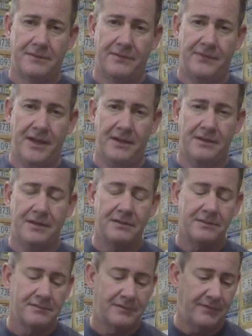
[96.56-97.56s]
fake
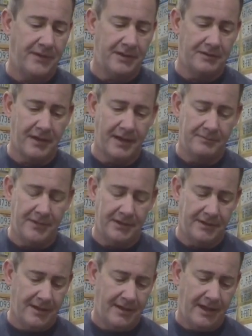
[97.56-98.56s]
crab meat.
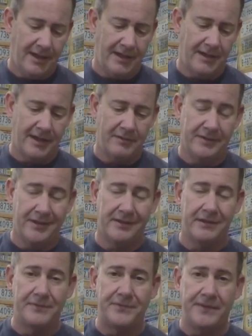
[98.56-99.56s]
And I would get
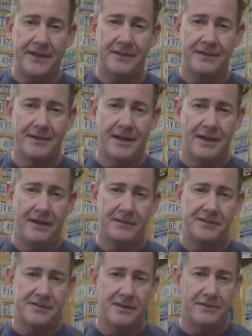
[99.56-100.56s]
the flake kind
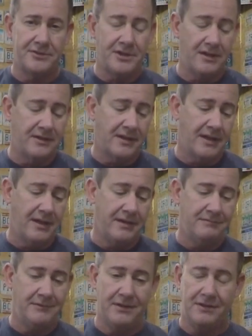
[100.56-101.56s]
instead of the chunk
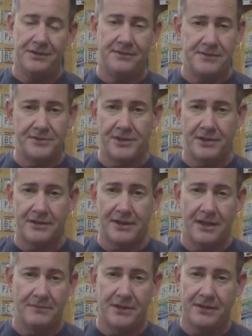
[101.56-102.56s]
kind. You could use the chunk
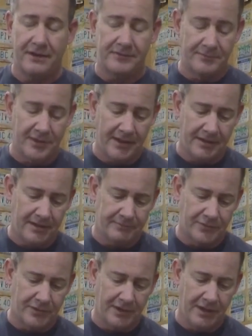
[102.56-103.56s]
kind, but you're going to have to break it up
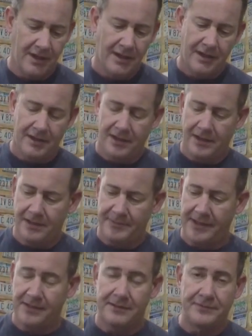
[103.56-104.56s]
more. I
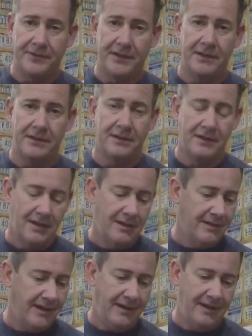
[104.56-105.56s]
get the flake,
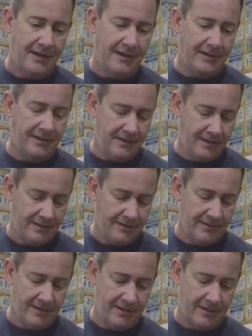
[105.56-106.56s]
and
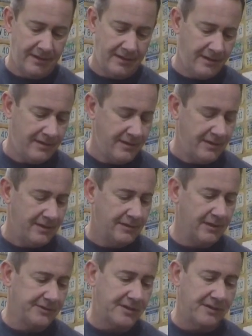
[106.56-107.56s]
then you're
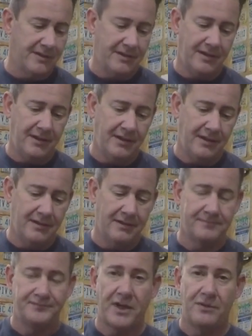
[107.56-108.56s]
also going to need
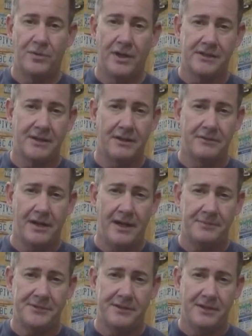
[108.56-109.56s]
wonton
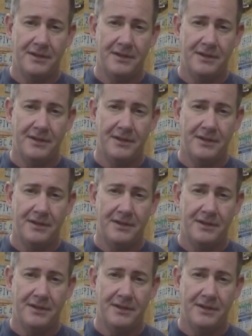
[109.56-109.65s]
wraps,